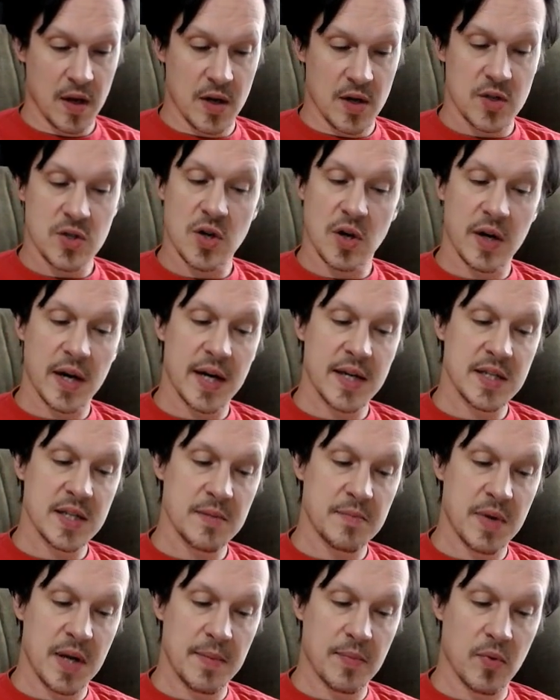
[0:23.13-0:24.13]
Stargazing
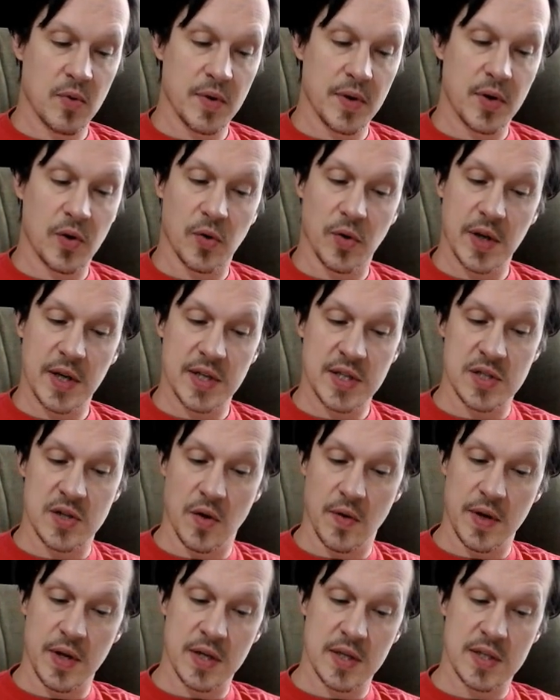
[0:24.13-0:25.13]
people in early
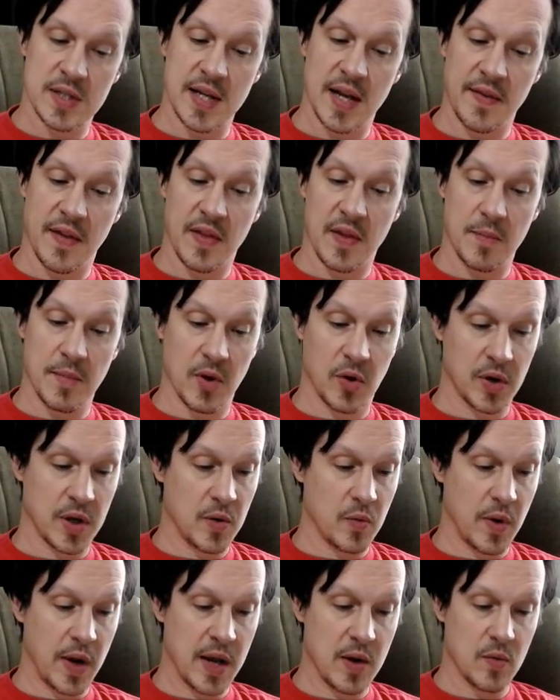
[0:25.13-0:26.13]
Estonia said that the Milky
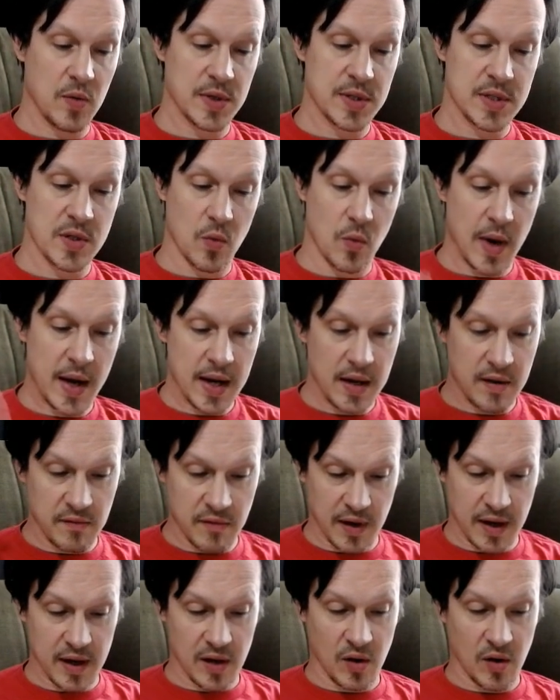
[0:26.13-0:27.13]
Way was the wedding
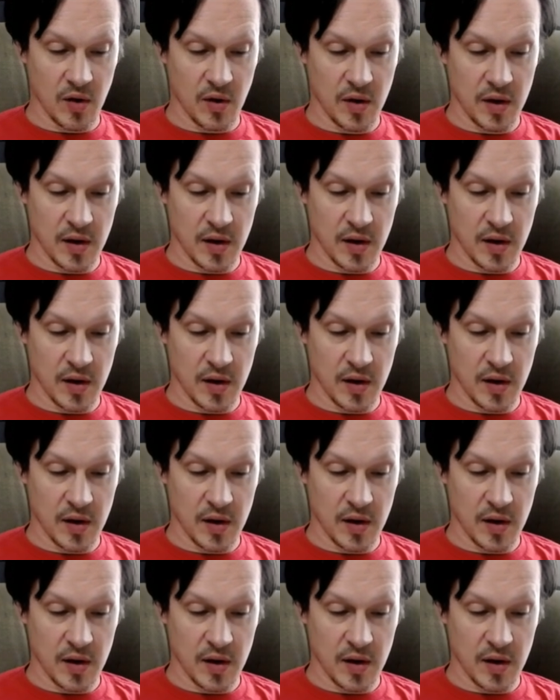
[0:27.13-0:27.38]
veil